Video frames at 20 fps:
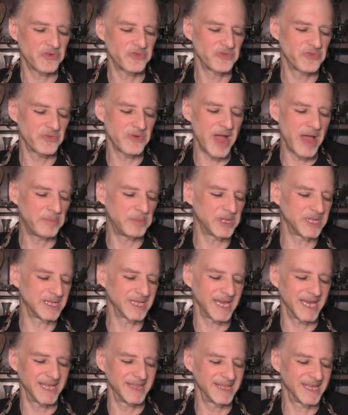
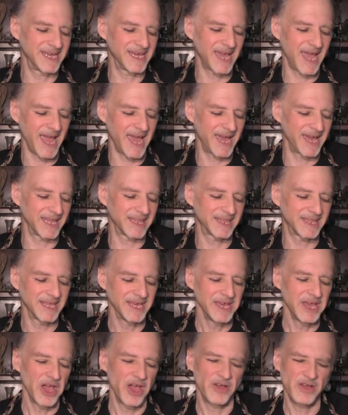rebel in the
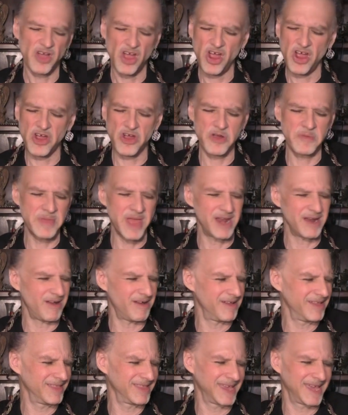eighth hermit
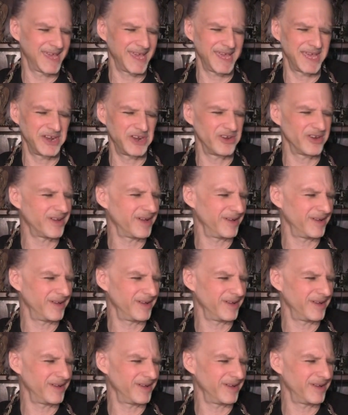on the inner,